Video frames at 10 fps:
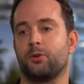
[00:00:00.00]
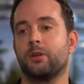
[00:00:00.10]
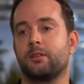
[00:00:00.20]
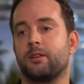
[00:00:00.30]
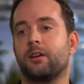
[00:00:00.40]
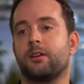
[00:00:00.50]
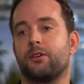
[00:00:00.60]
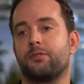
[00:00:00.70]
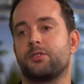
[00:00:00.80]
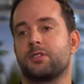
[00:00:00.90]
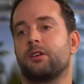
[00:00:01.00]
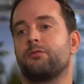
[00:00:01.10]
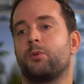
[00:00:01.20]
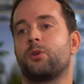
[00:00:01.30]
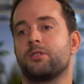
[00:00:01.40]
think of
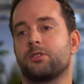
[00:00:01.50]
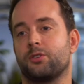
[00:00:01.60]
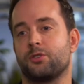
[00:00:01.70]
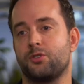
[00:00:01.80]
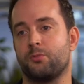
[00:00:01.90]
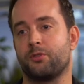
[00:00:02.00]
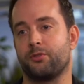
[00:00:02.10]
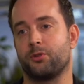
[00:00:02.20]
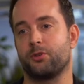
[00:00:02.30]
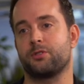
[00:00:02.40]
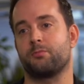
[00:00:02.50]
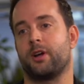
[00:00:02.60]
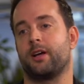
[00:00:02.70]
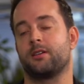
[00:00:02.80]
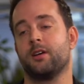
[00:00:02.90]
yourself more as a consumer-focused
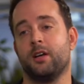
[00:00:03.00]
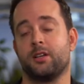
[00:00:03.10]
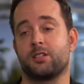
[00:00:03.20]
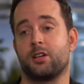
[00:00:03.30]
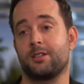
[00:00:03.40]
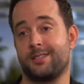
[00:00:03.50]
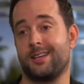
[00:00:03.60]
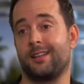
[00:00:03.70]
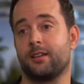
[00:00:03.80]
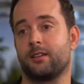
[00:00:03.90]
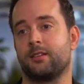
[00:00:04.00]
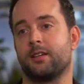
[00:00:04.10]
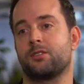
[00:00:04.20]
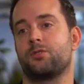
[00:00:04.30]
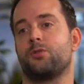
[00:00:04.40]
brand. Start selling
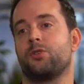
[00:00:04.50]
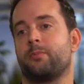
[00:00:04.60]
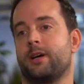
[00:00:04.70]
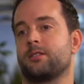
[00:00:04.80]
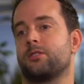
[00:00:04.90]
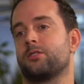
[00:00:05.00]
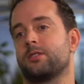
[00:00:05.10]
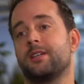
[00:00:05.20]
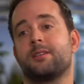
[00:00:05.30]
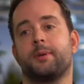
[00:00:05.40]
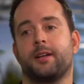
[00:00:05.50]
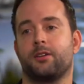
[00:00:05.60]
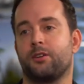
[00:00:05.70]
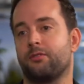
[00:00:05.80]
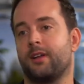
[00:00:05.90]
things to your passengers
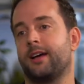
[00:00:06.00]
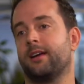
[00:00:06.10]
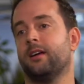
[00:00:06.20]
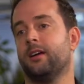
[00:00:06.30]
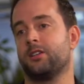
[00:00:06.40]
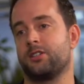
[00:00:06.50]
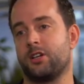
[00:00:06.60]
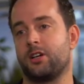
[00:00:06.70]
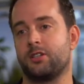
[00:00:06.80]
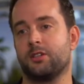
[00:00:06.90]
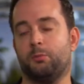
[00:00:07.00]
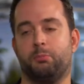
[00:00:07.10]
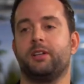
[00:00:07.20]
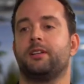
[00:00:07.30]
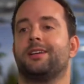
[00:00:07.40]
independent of flying. Start
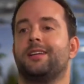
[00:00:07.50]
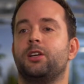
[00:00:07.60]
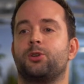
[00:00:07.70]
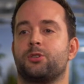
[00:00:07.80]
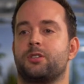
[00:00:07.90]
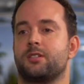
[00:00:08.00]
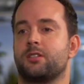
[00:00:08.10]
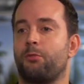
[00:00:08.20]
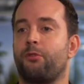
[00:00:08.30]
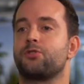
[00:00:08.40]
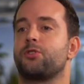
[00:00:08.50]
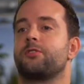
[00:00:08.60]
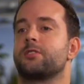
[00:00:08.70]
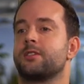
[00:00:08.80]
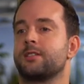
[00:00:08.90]
building an ecosystem of
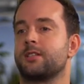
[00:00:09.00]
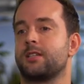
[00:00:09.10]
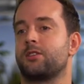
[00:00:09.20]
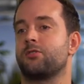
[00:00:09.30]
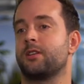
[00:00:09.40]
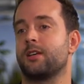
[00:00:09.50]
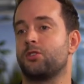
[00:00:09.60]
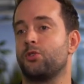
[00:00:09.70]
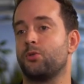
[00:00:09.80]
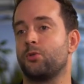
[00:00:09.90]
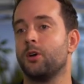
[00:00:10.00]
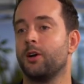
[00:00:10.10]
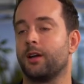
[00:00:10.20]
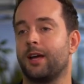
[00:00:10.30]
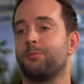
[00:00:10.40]
services, etc., that you
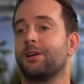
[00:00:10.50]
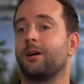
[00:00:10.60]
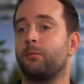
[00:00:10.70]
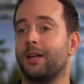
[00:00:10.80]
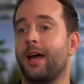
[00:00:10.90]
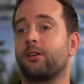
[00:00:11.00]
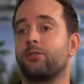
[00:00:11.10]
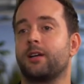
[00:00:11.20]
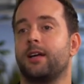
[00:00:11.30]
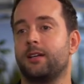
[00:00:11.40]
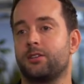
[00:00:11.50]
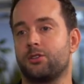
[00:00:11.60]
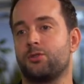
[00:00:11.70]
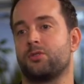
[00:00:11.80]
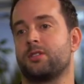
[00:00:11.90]
can become an
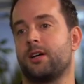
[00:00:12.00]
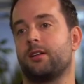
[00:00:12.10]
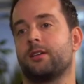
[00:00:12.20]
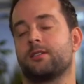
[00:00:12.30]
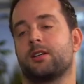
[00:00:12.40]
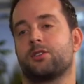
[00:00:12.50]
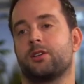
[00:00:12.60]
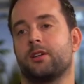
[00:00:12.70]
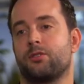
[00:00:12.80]
aggregator to sell essentially